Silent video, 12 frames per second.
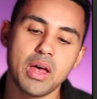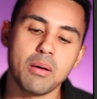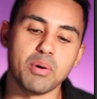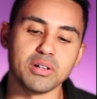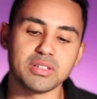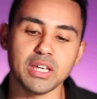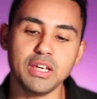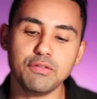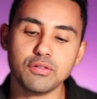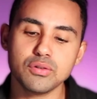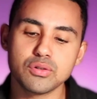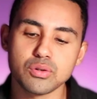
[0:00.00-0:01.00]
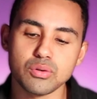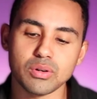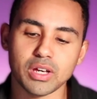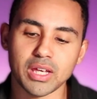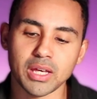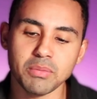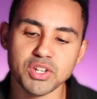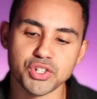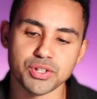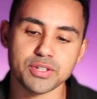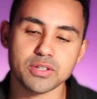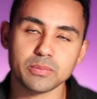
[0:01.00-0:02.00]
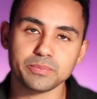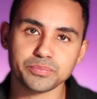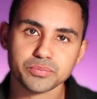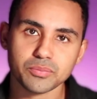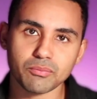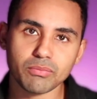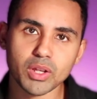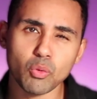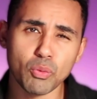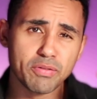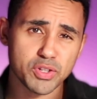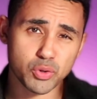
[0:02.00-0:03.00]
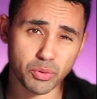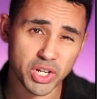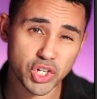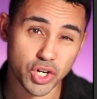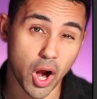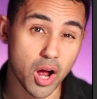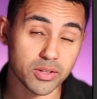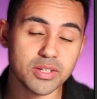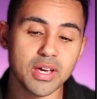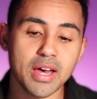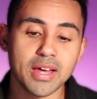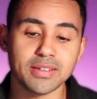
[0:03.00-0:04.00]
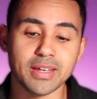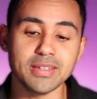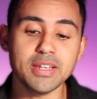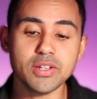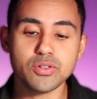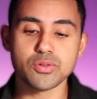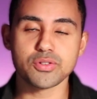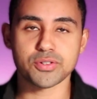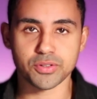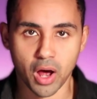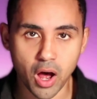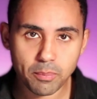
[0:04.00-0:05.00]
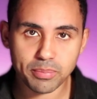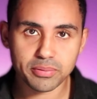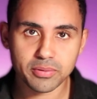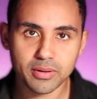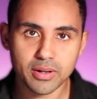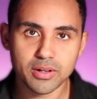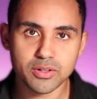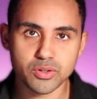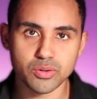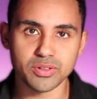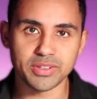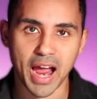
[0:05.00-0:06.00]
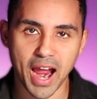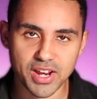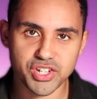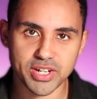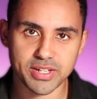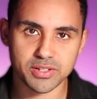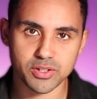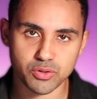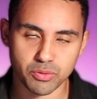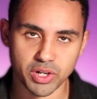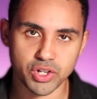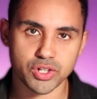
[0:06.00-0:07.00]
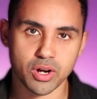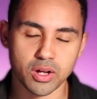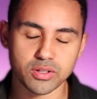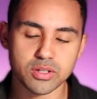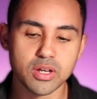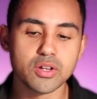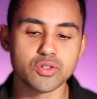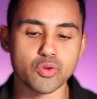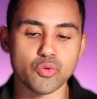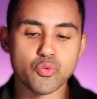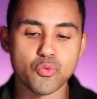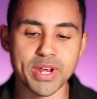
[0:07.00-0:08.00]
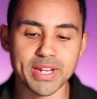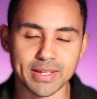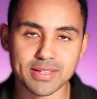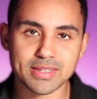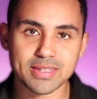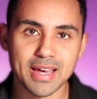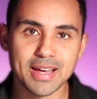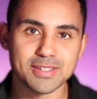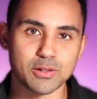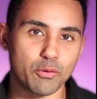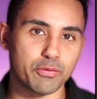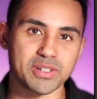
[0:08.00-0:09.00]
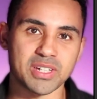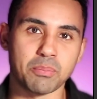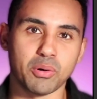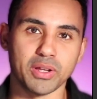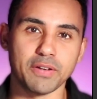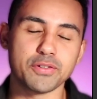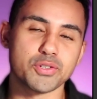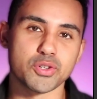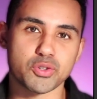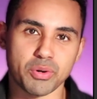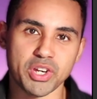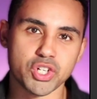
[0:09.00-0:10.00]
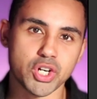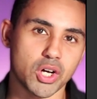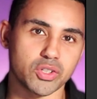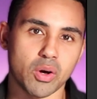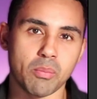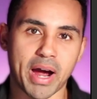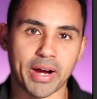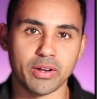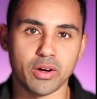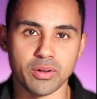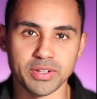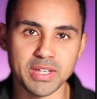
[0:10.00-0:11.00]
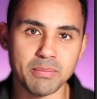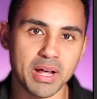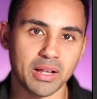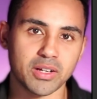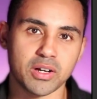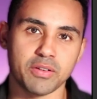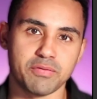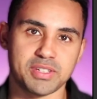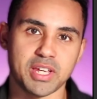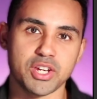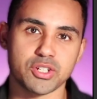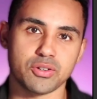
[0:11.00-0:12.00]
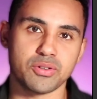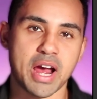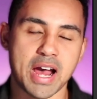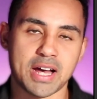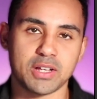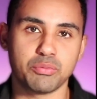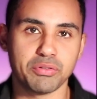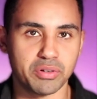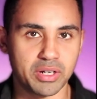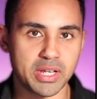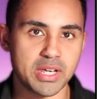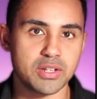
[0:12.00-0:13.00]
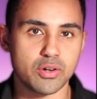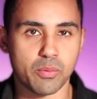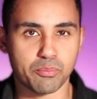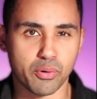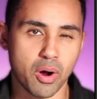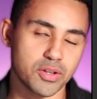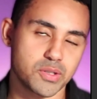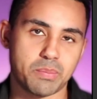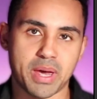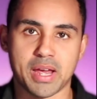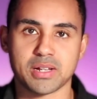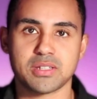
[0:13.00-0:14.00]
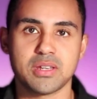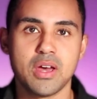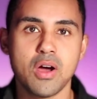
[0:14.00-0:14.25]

But if you do images with a screenshot, they need to stop to digest the screenshot, to read it. So, for example, if you do a screenshot about an email conversation you had with a lead, a prospect,